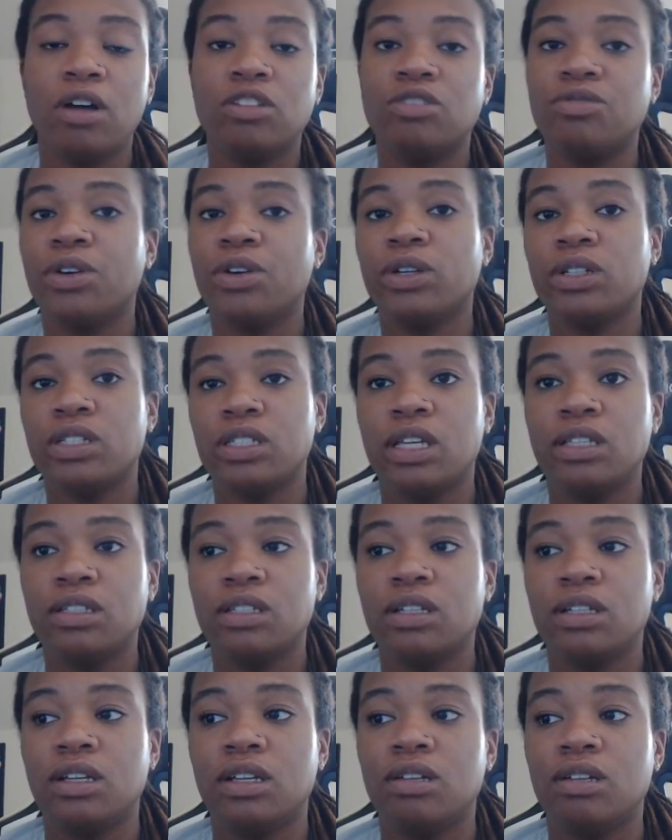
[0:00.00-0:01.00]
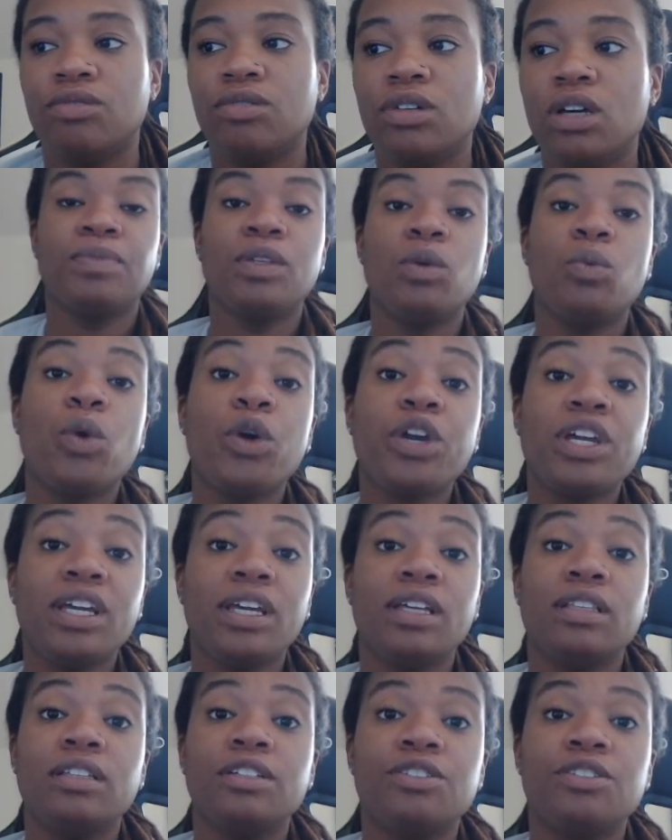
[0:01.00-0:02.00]
It's very sensitive. Working
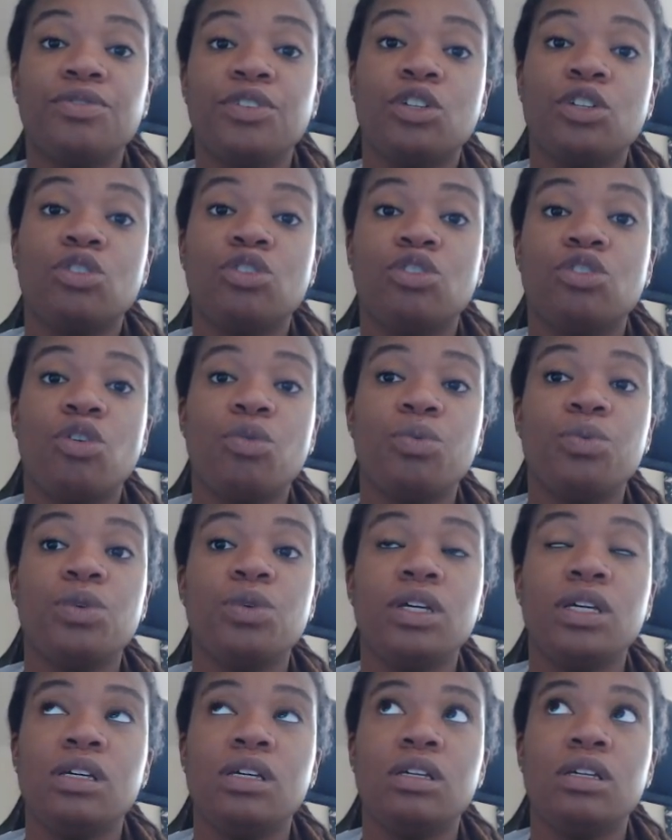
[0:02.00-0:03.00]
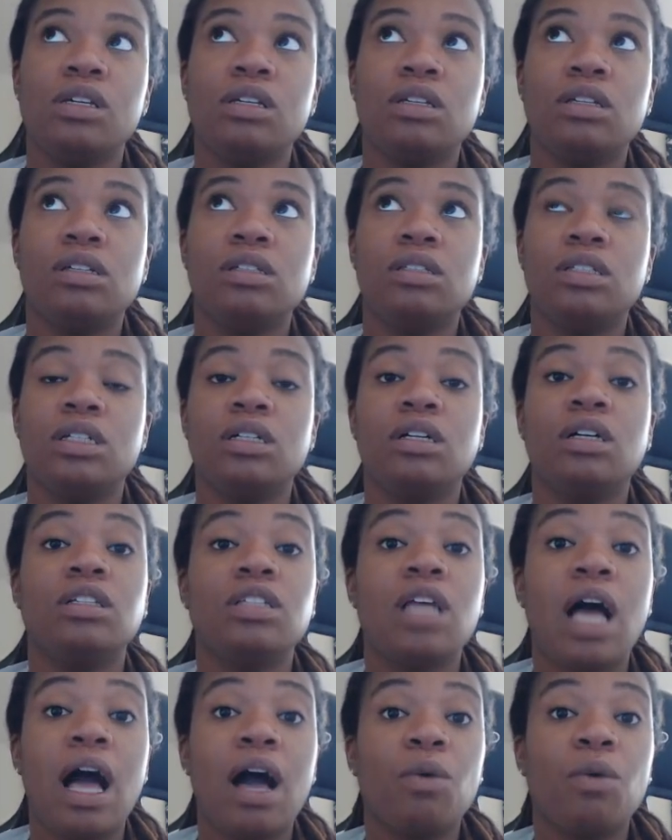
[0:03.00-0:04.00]
in this field, we deal a
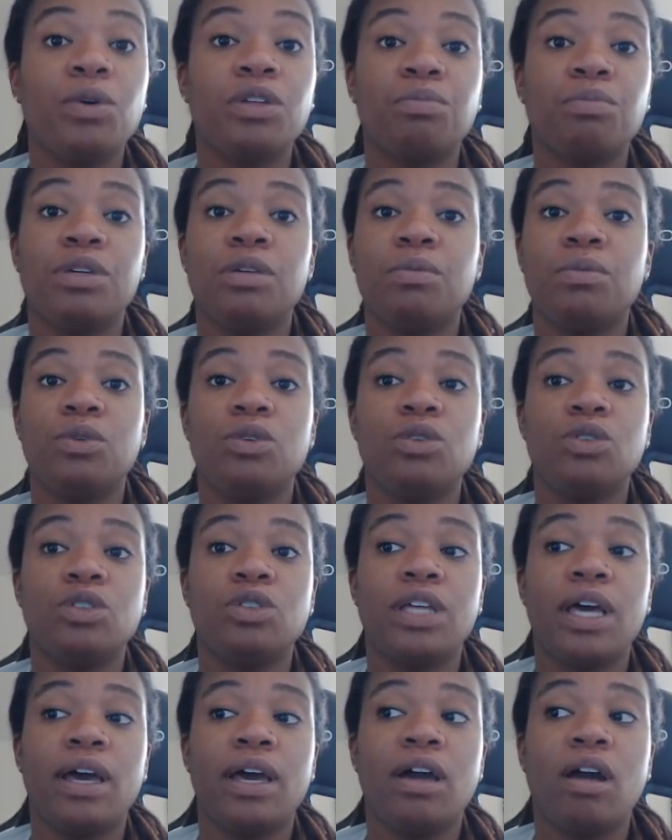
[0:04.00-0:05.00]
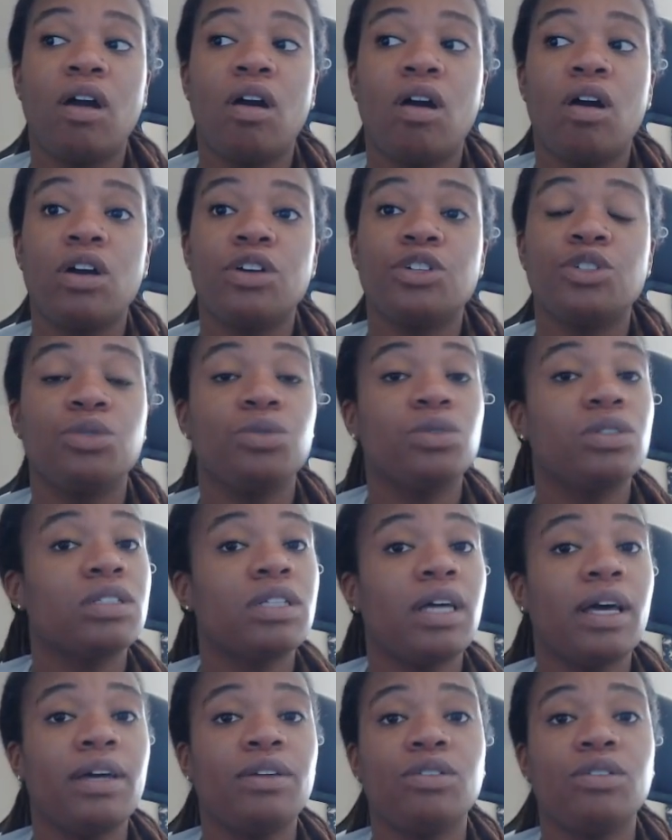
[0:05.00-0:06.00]
lot with people that are
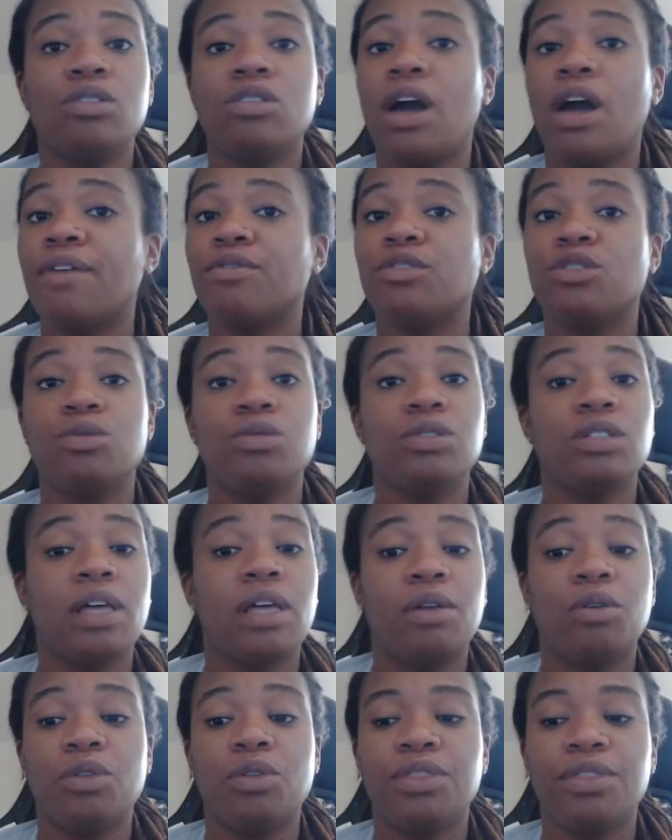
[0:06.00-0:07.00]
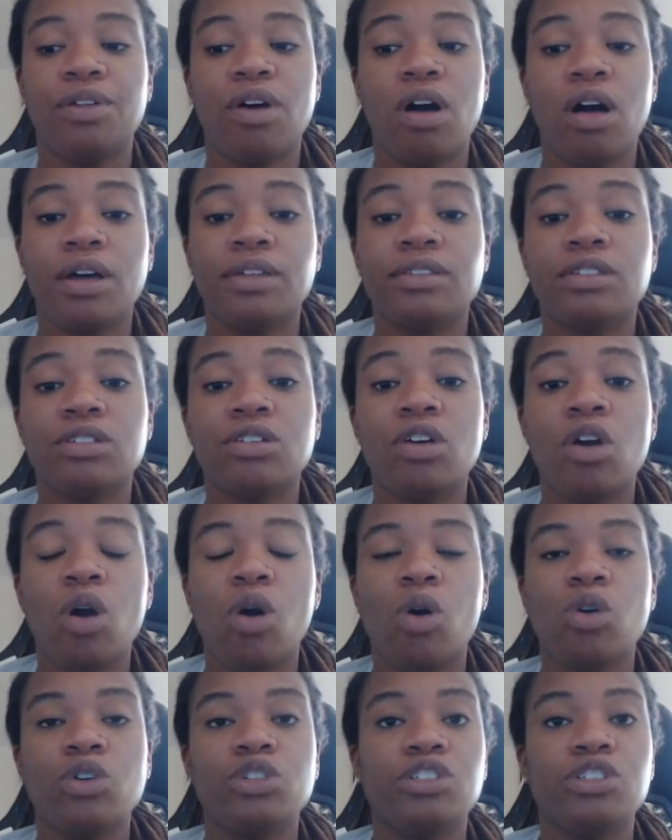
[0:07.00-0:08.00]
suicidal, have suicidal thoughts,
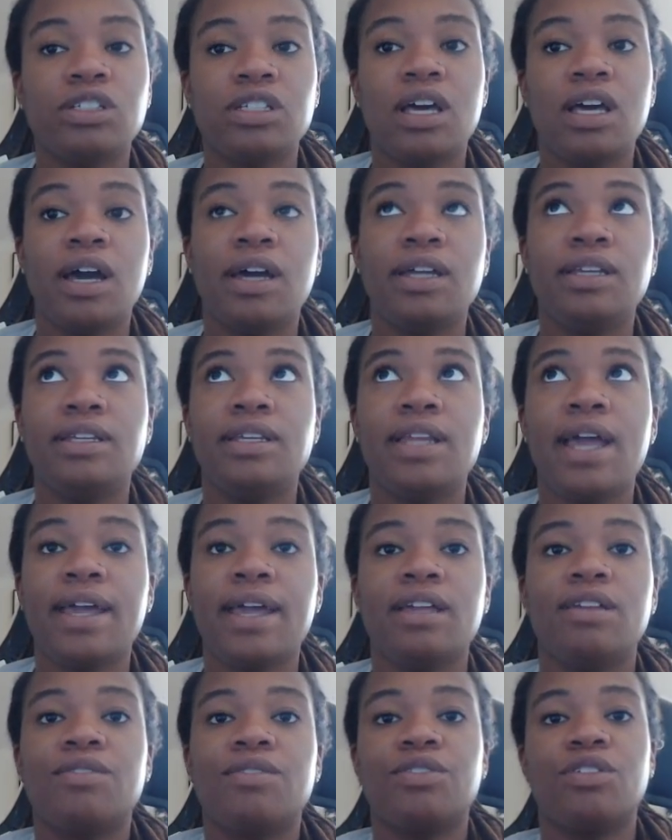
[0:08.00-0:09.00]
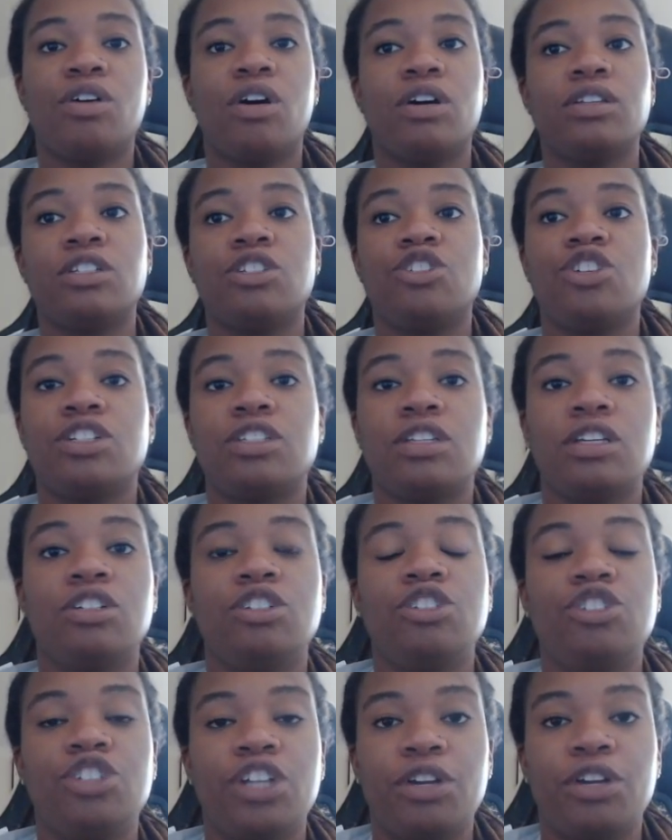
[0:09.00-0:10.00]
or just negative thoughts just
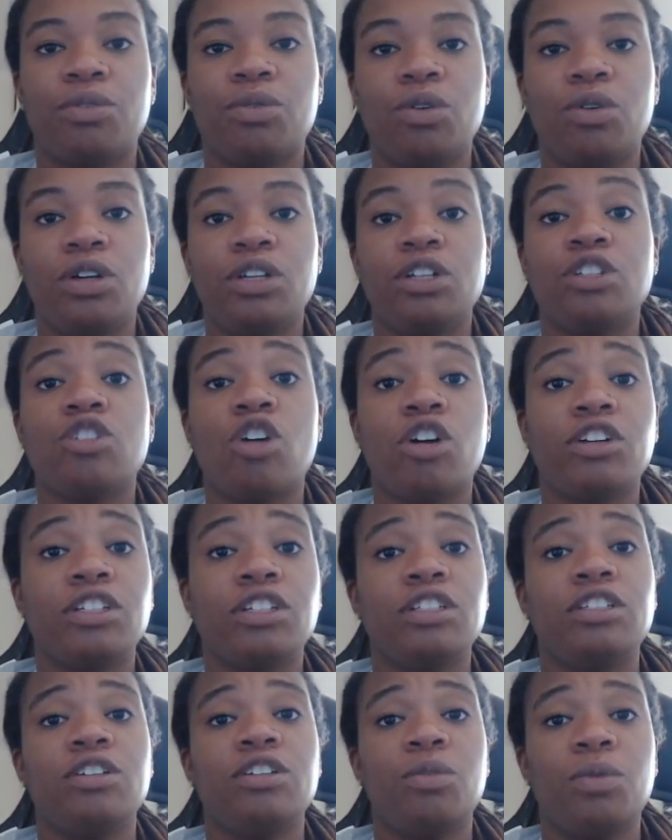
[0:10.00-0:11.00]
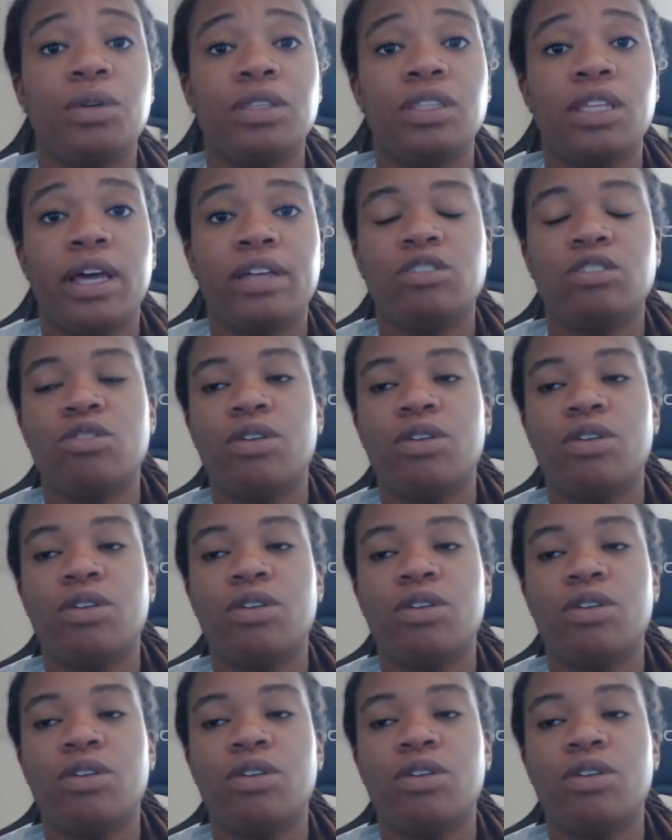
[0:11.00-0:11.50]
in general, and it's hard to deal with that.